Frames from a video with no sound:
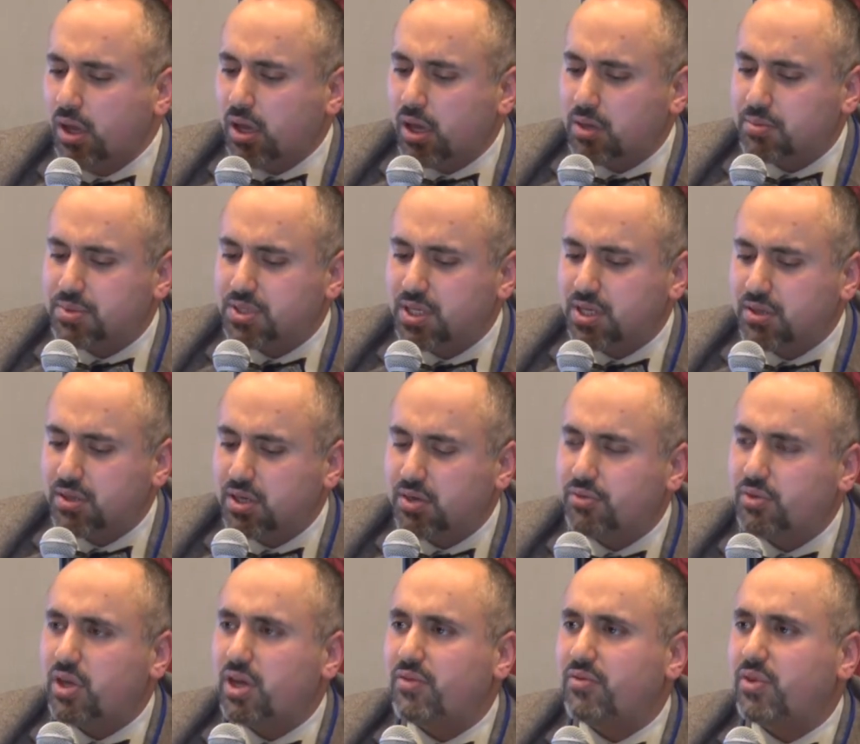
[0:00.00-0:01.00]
I'm saying that
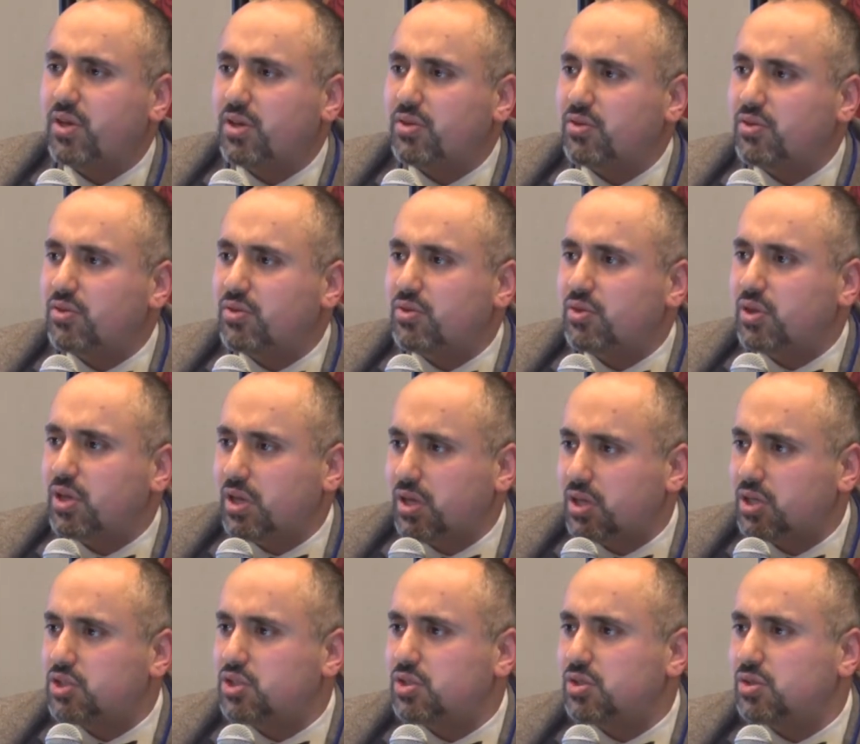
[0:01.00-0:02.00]
if you have that
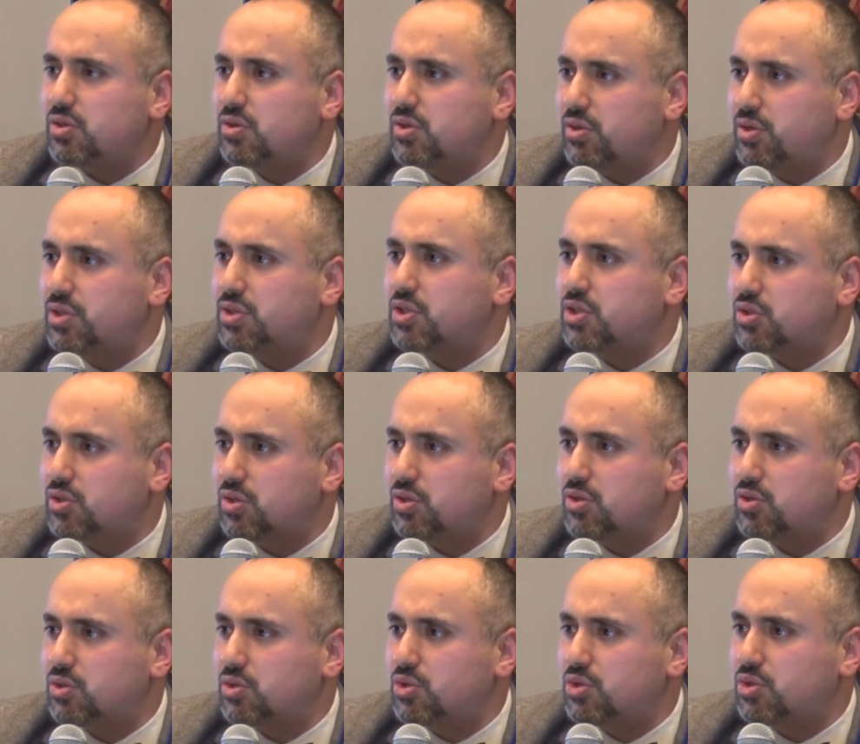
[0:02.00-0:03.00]
connection, there is a strong
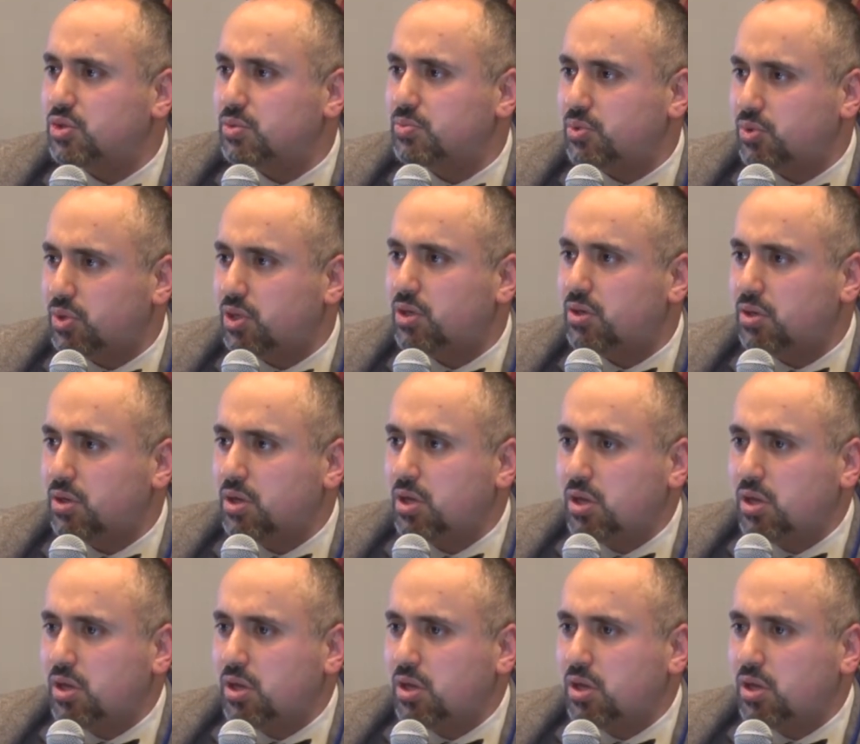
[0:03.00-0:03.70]
social support.